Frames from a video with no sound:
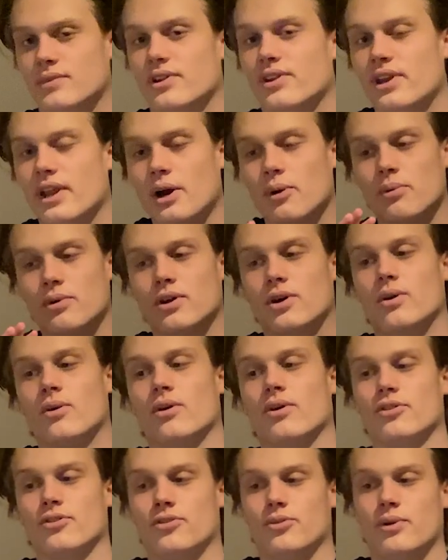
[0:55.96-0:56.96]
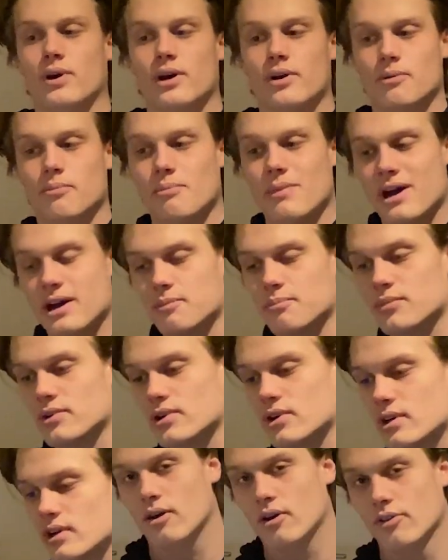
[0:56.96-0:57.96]
Now we go on to our
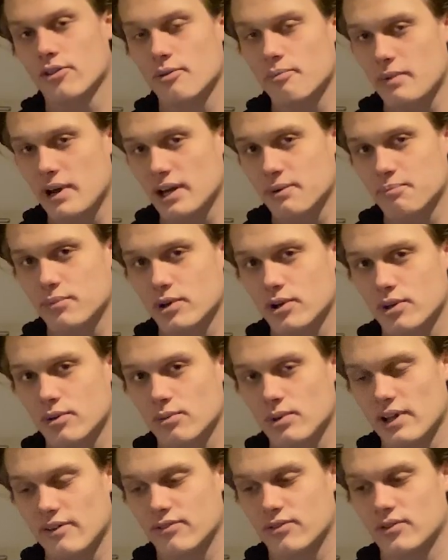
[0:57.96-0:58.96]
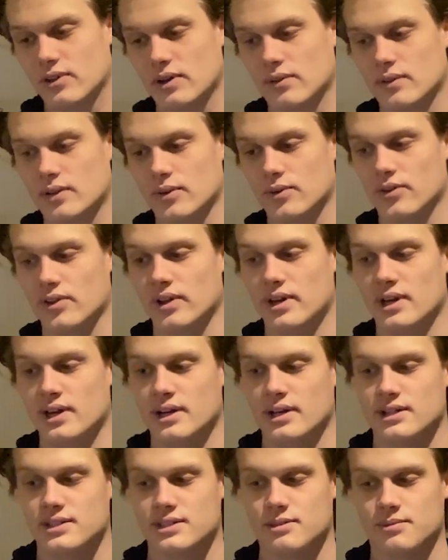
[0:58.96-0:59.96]
MacBook. On the MacBook you will have to download
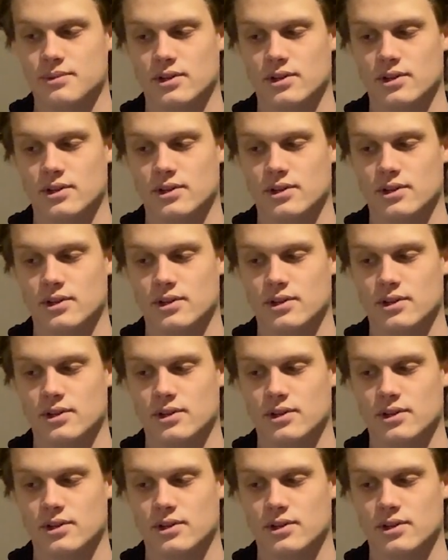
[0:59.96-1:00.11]
something